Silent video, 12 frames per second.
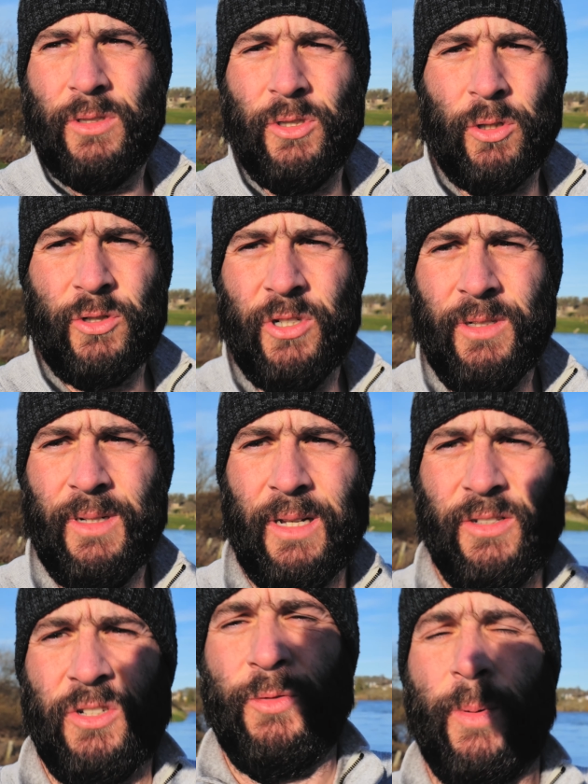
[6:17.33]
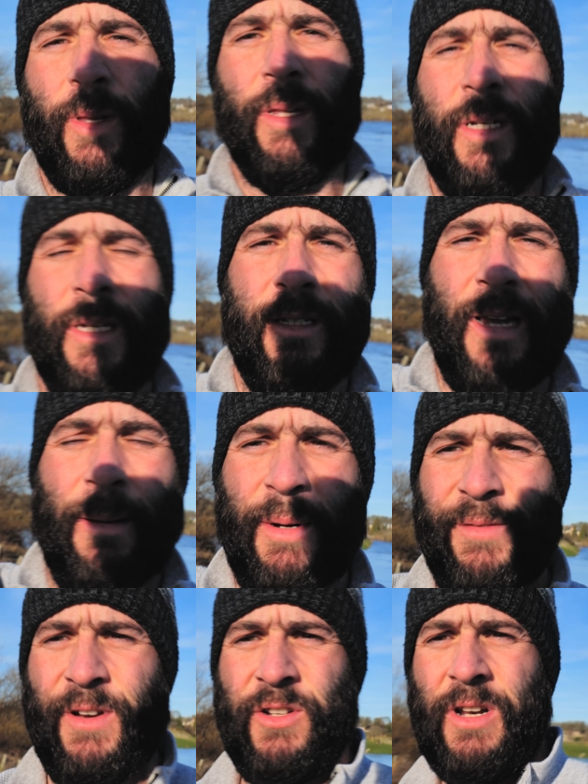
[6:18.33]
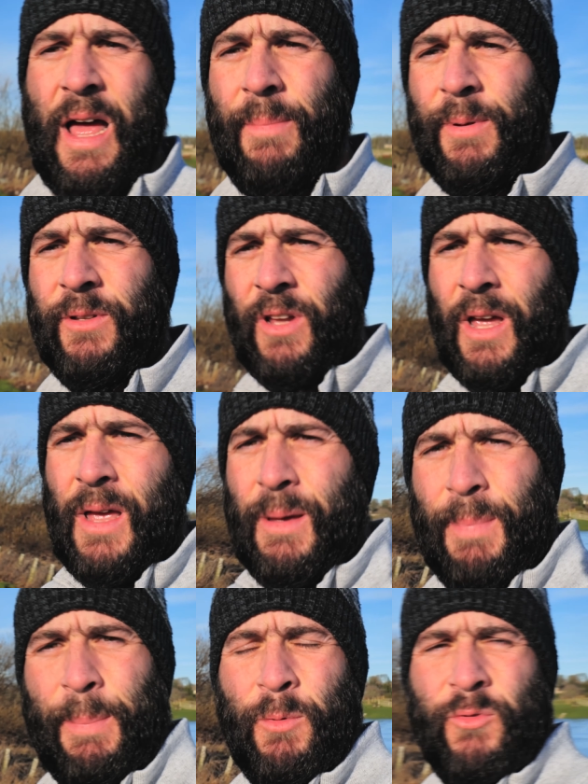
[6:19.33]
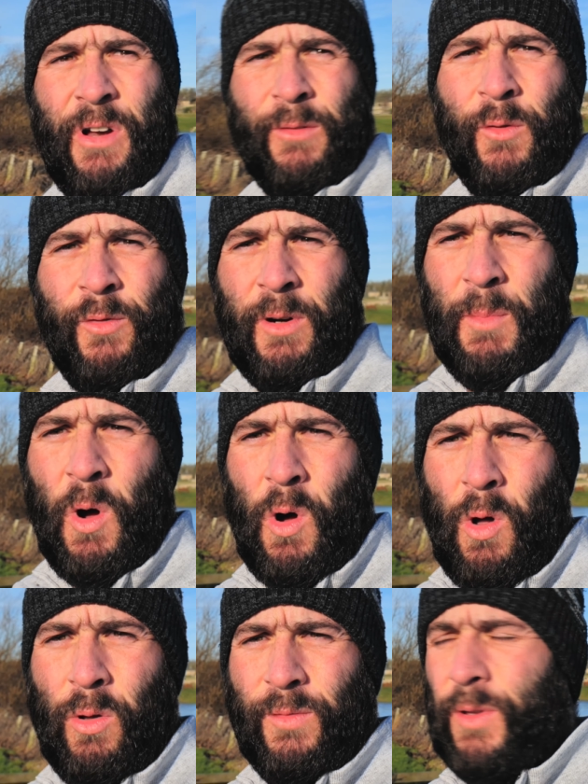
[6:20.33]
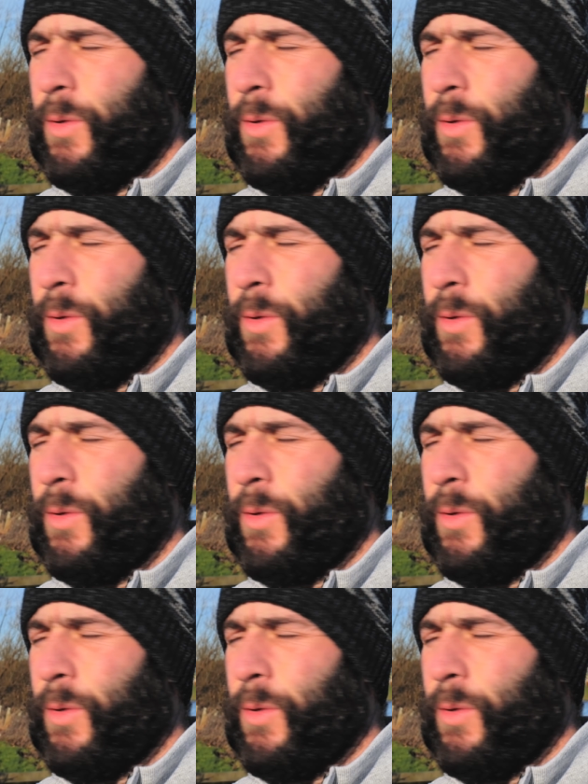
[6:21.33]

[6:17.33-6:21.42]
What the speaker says: junction. This is where the salmon fishing happens. People travel from all over